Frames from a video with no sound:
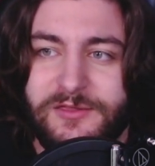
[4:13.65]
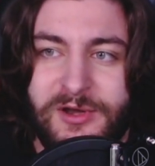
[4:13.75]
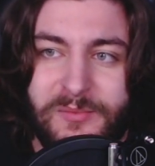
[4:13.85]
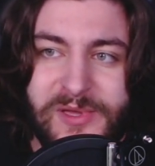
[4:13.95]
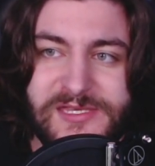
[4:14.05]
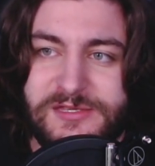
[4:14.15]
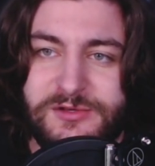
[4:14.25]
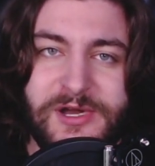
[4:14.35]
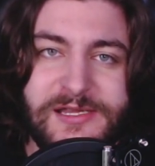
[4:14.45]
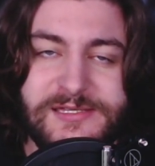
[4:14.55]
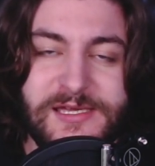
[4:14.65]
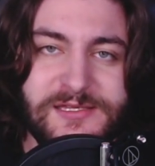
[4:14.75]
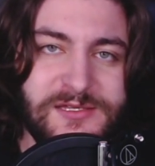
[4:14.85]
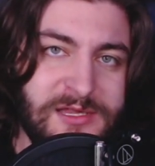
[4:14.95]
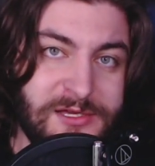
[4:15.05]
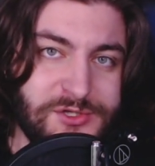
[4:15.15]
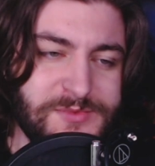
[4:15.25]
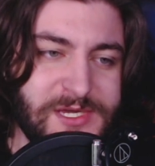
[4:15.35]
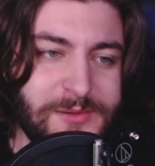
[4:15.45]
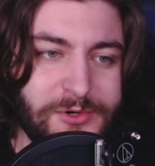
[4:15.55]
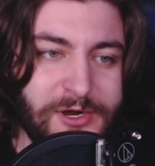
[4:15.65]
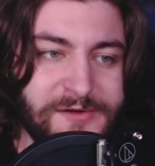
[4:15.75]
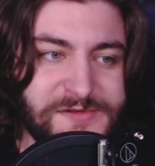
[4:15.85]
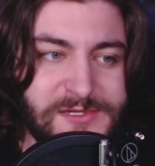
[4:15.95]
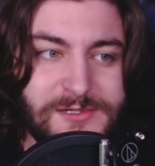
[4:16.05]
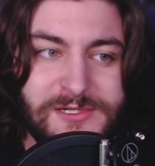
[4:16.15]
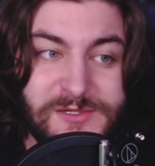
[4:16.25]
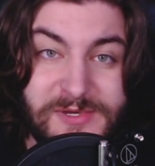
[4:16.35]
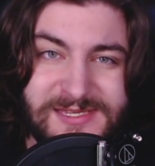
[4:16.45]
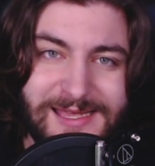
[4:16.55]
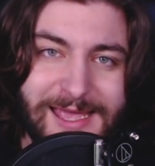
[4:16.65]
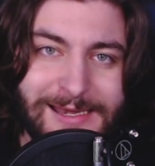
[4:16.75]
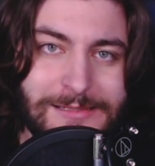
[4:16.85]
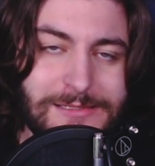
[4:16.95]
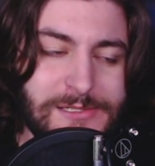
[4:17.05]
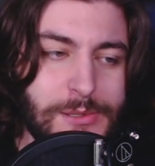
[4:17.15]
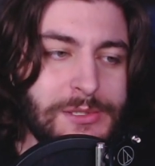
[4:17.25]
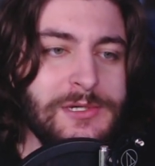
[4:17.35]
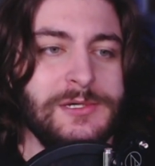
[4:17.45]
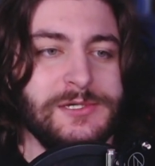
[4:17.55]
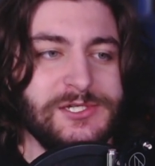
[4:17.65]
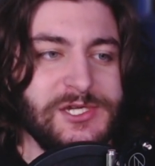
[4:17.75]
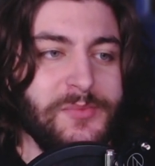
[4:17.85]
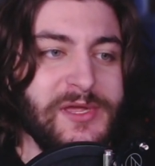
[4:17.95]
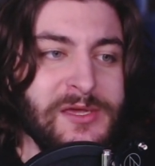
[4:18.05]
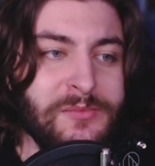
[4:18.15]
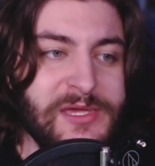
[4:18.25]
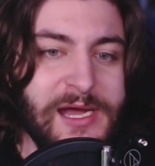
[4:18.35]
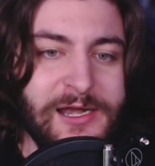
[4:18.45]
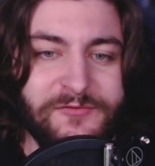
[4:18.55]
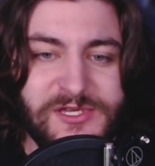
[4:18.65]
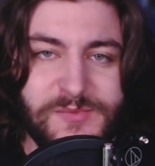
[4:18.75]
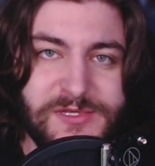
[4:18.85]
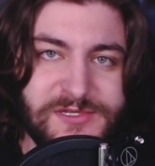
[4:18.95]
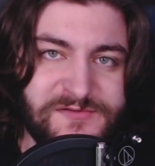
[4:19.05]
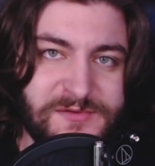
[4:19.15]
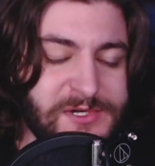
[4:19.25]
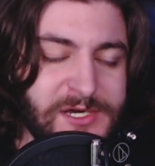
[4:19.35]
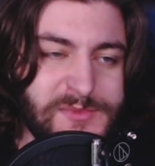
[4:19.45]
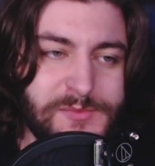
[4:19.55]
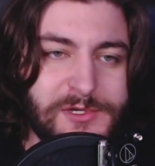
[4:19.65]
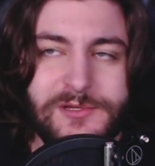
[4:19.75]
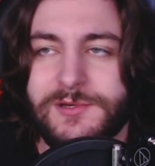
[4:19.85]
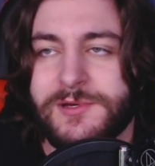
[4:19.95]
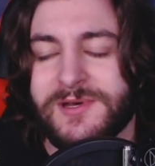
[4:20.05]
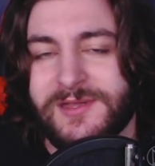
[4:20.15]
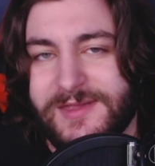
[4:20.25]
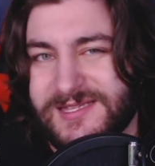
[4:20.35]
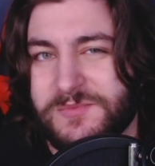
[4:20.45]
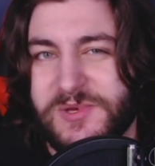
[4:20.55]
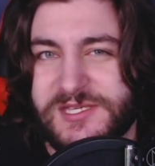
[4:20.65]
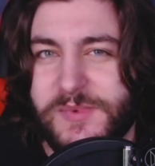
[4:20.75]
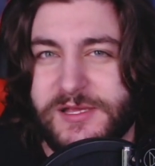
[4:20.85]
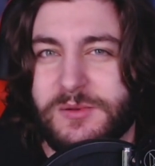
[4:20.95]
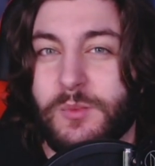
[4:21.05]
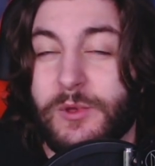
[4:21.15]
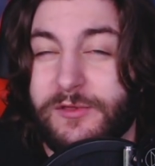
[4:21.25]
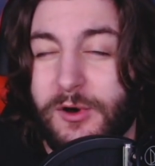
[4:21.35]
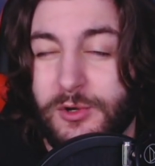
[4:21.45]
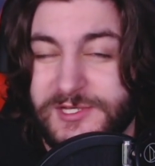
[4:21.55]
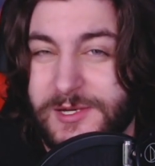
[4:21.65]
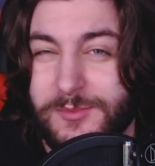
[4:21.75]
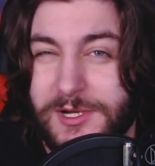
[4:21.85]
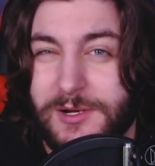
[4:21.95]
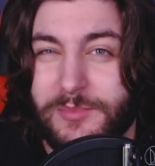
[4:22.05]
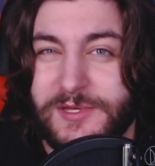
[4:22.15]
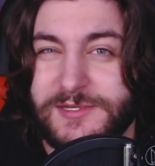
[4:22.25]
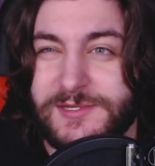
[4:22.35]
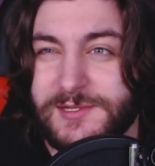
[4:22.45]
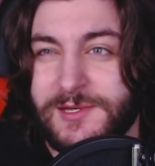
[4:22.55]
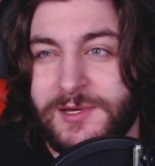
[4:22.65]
They're not based in the United States. Electrum SaberCrafts is based in Canada, so shipping can be kind of expensive sometimes, but that's to be expected with all saber companies.